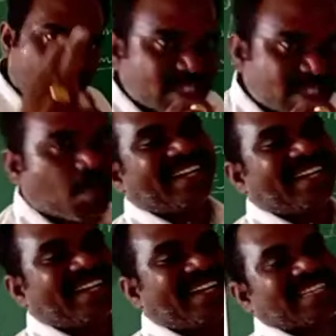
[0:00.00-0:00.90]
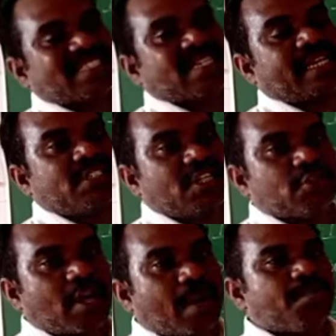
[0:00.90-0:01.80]
of the small intestine,
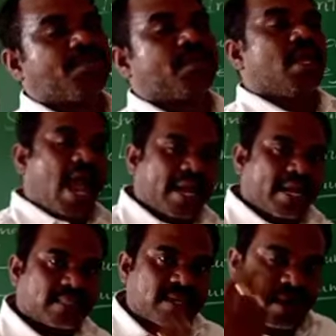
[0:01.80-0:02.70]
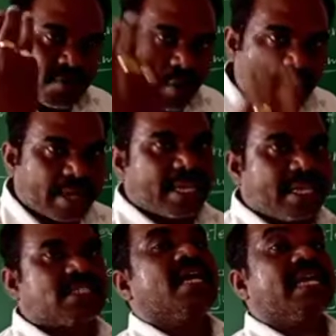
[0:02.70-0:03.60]
jejunum. And third one
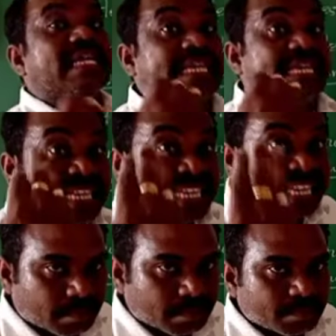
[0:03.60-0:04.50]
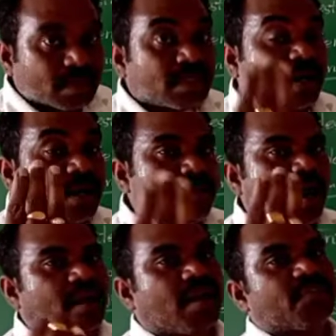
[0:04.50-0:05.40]
is ileum. Third
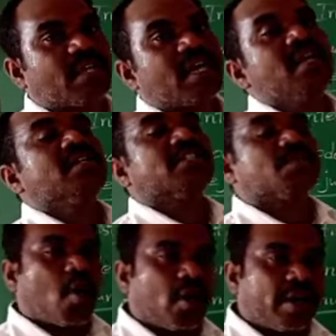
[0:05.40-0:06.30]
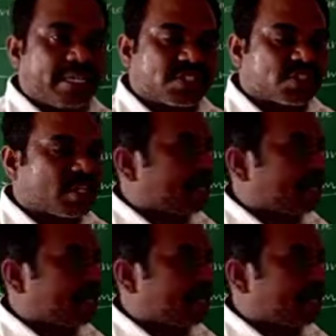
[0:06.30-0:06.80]
part of the small intestine.